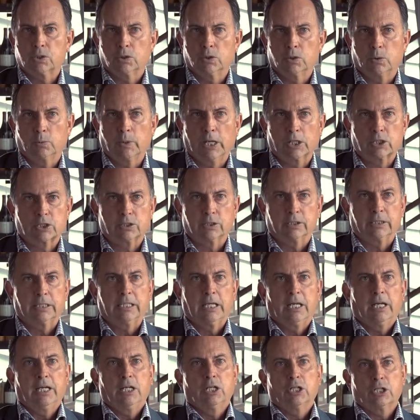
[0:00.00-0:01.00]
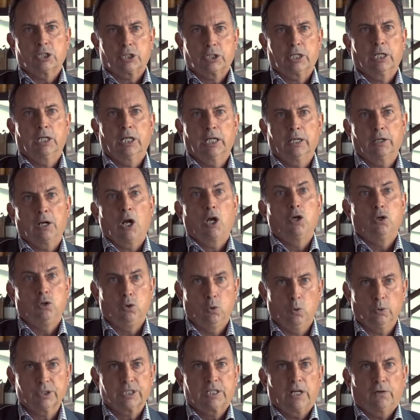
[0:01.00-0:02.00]
you to actually share
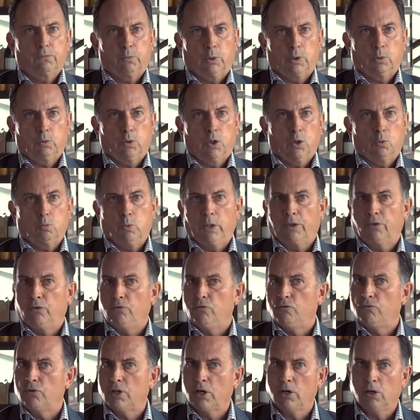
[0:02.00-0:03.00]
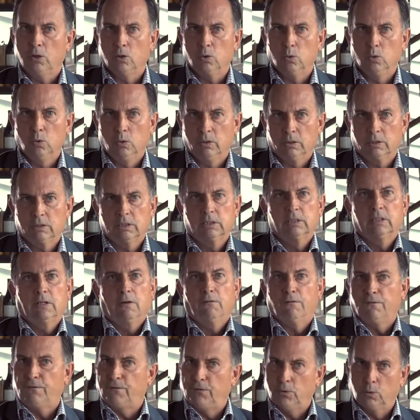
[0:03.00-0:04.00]
your stuff with the world with no
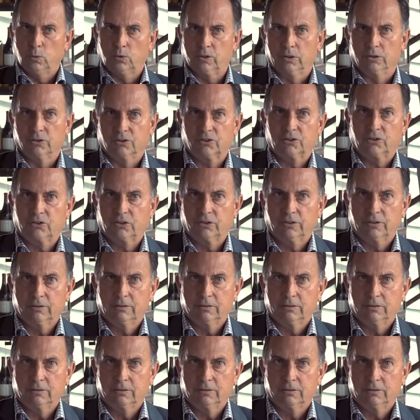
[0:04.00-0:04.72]
filters.